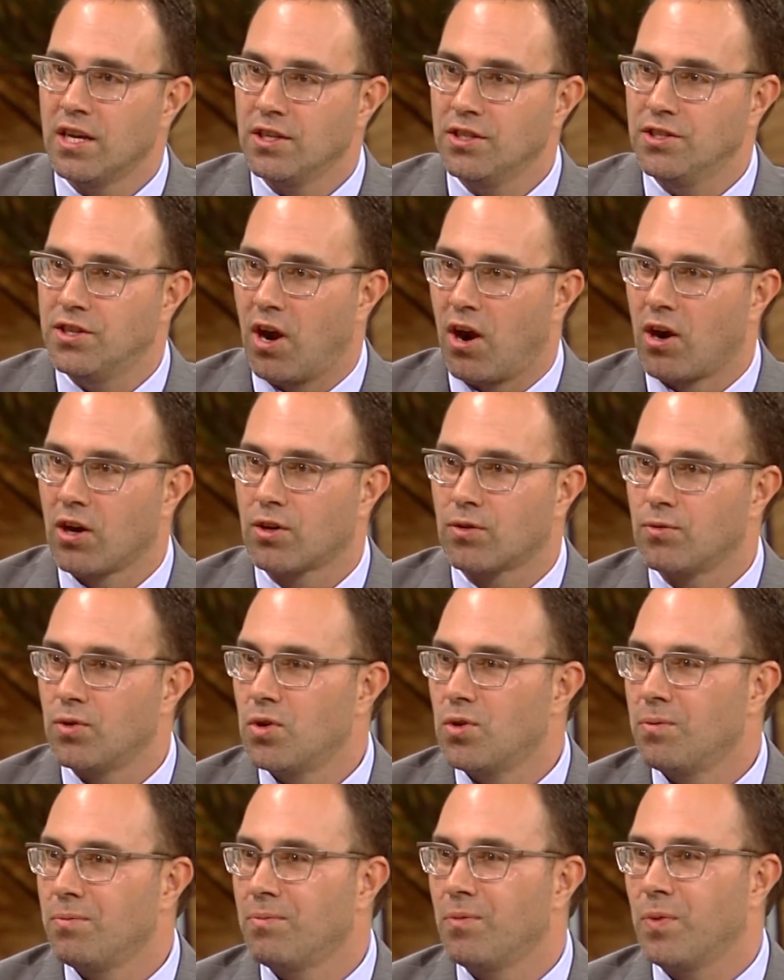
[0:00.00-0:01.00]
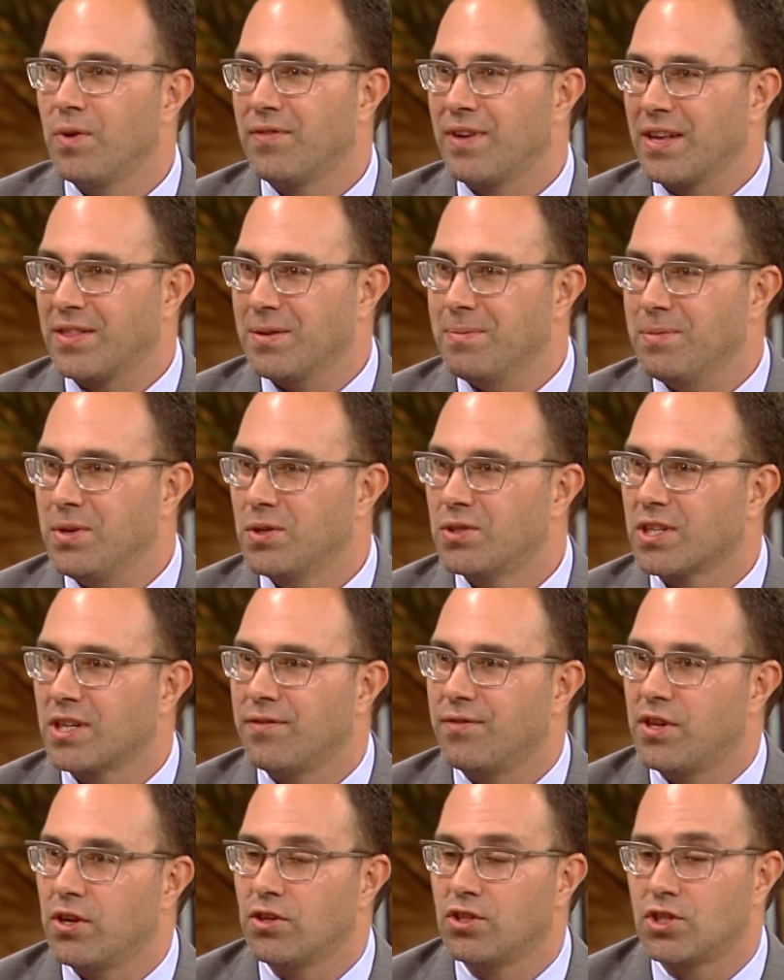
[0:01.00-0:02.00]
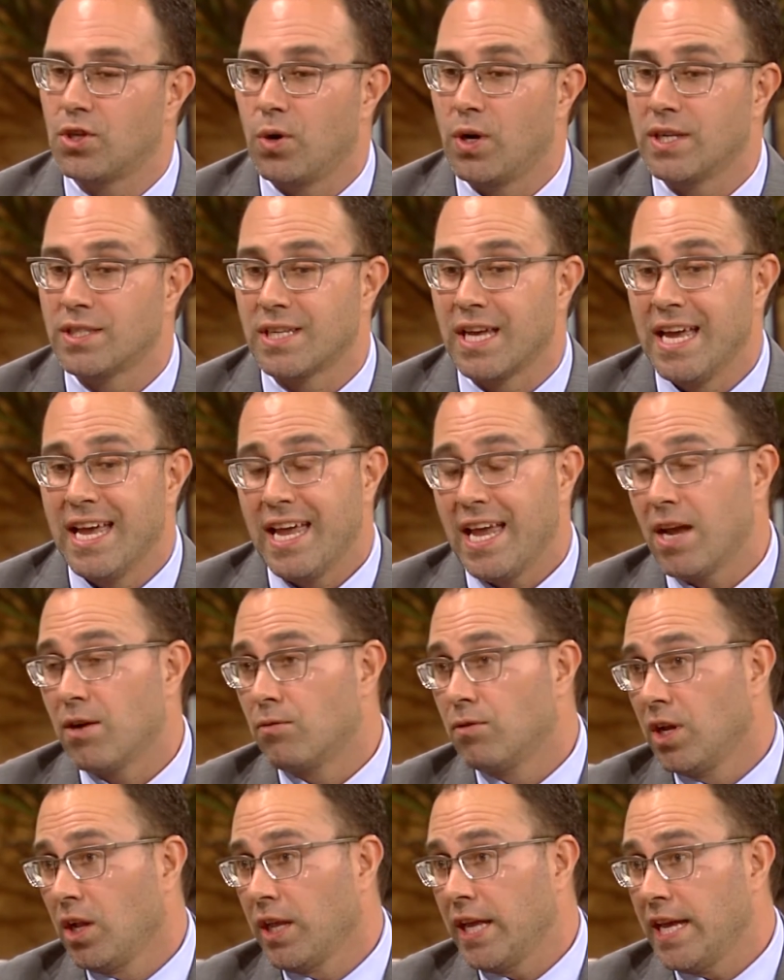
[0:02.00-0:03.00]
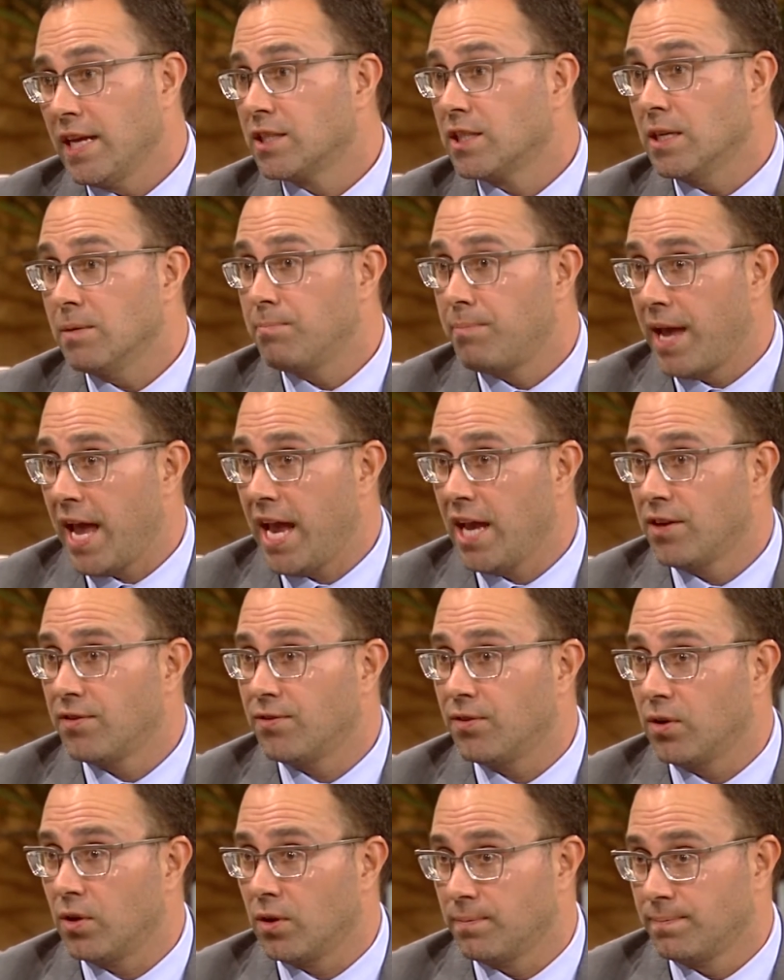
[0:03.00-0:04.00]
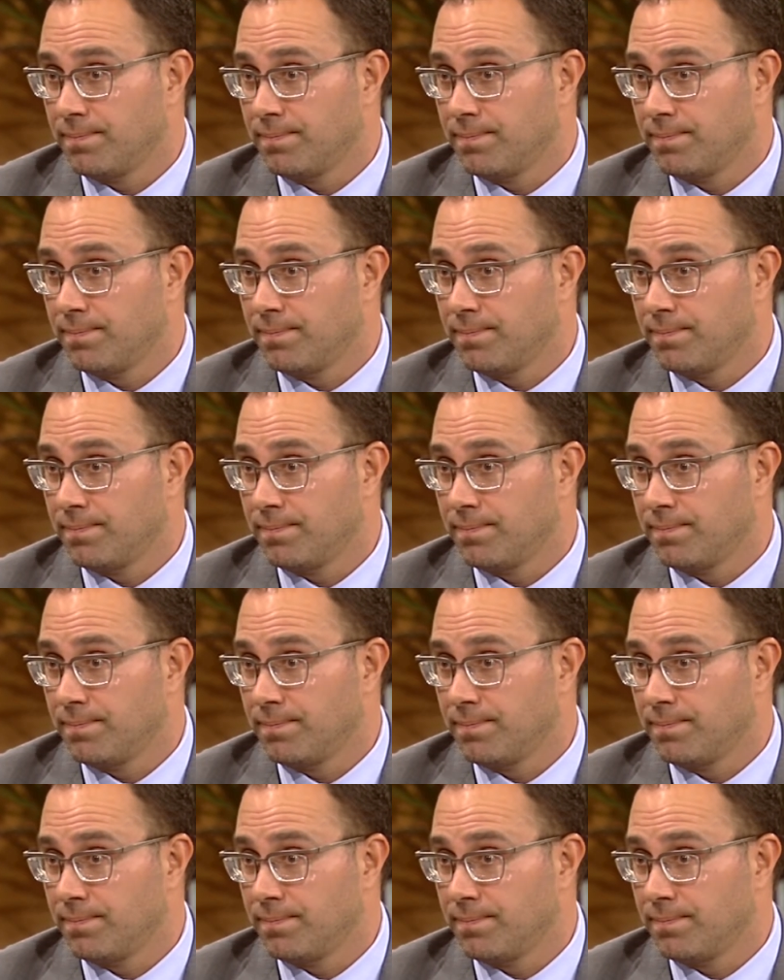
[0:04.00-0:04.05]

dark room, we've got the music of their choice. It really isn't painful.